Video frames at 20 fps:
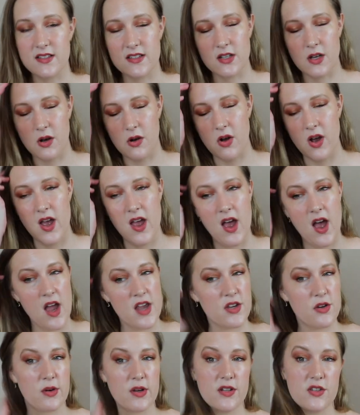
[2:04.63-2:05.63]
So
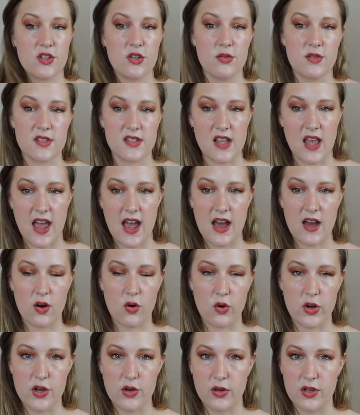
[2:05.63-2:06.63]
you can choose that,
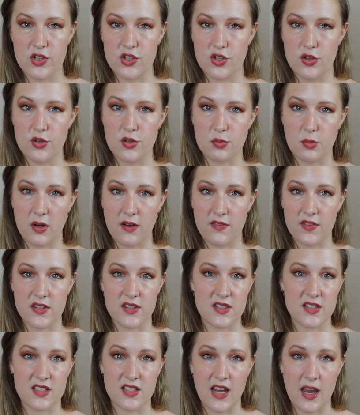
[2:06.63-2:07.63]
or you can choose one
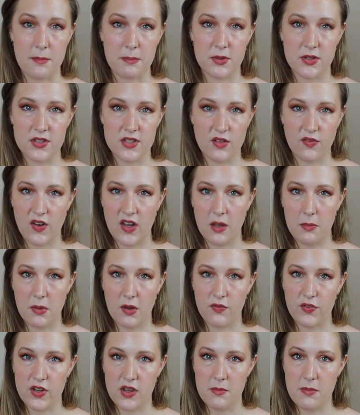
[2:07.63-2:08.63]
of the samples
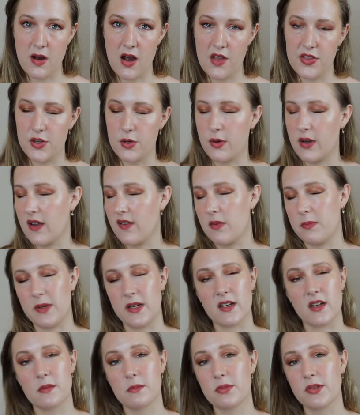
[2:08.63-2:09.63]
available for the month. You can have it
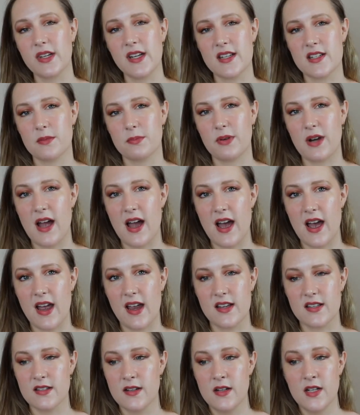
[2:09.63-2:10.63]
be a complete
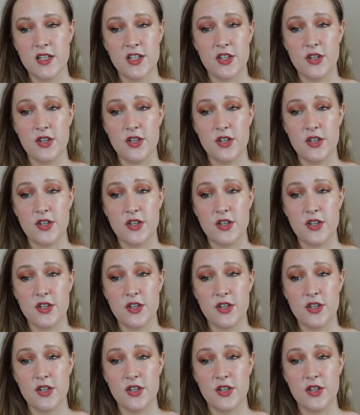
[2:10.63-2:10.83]
surprise.